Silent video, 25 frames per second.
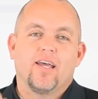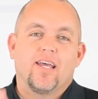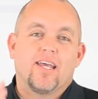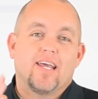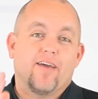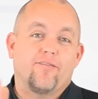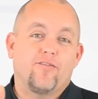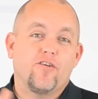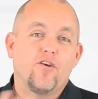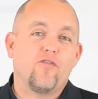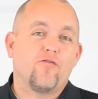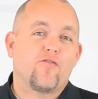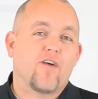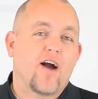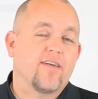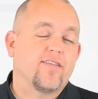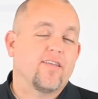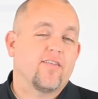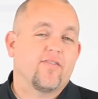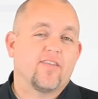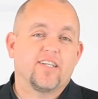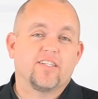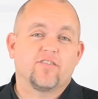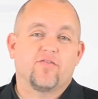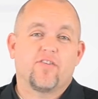If you find
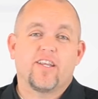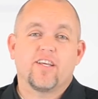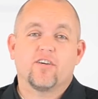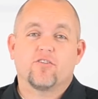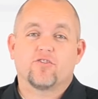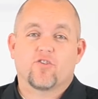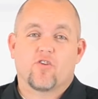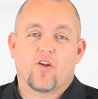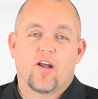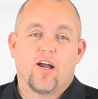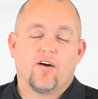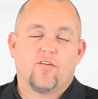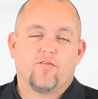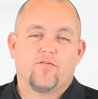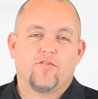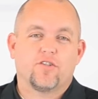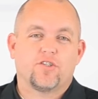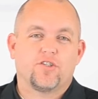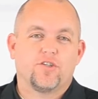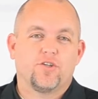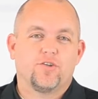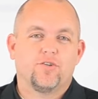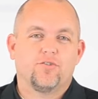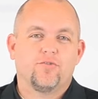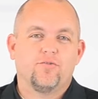that these videos are helpful
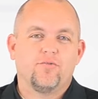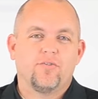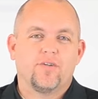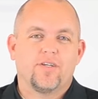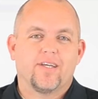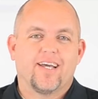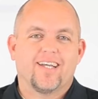to you,